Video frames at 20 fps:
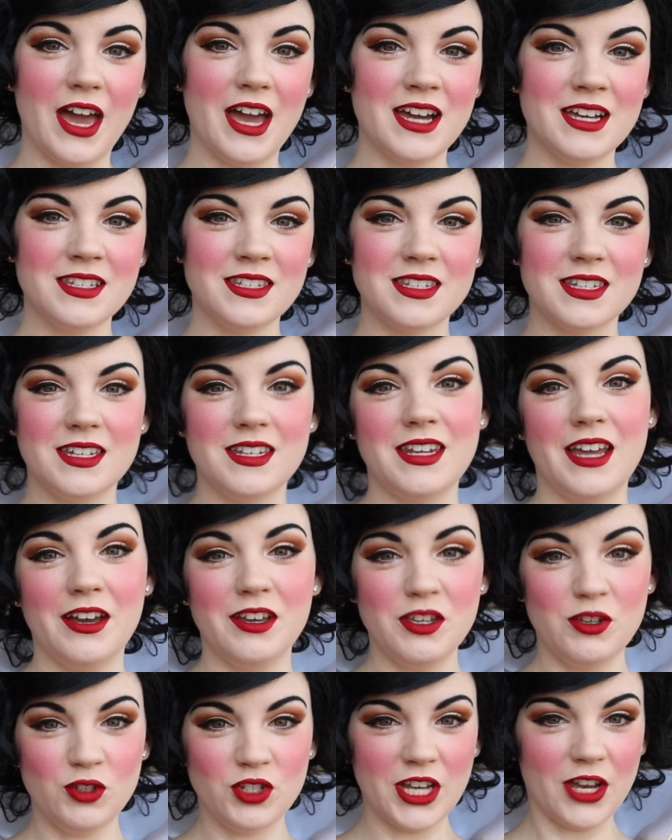asked and now
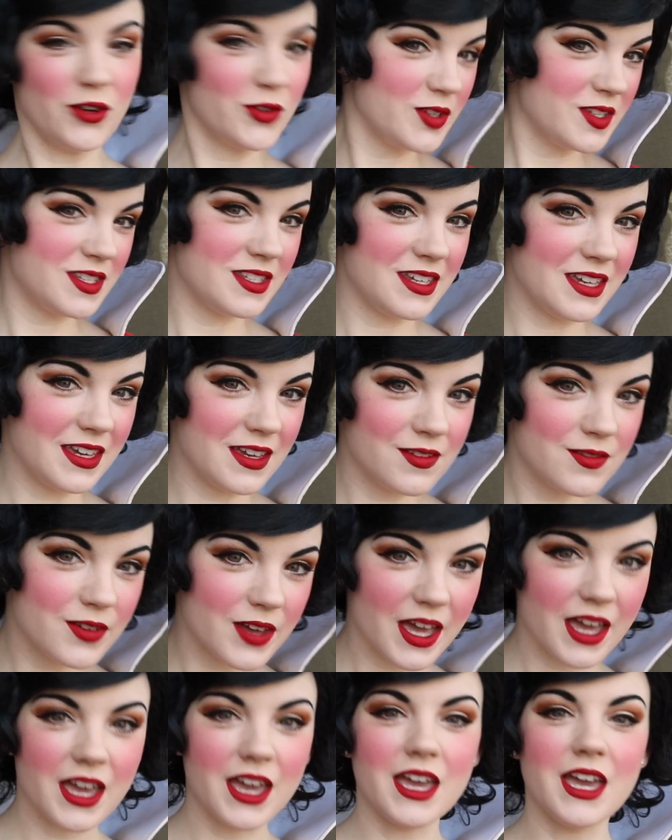you shall receive
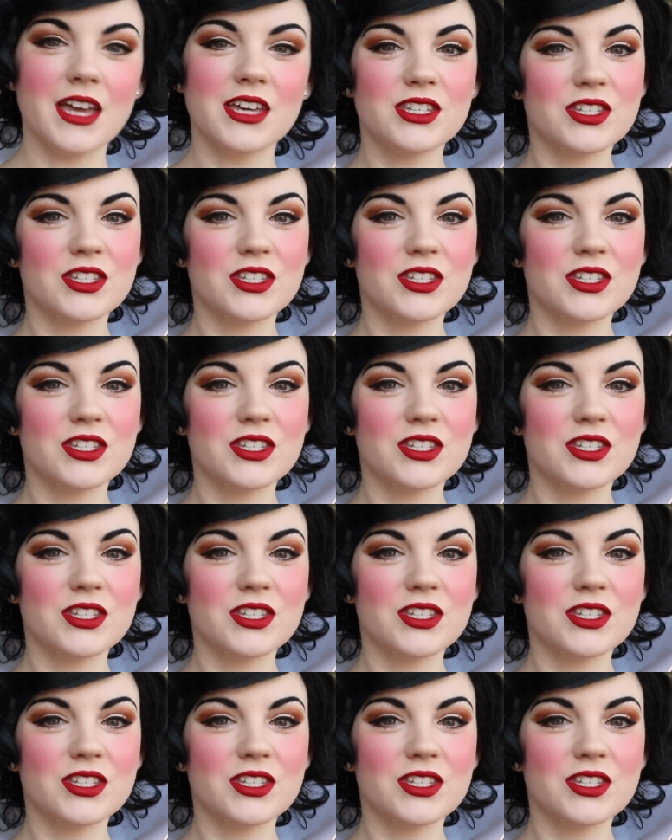a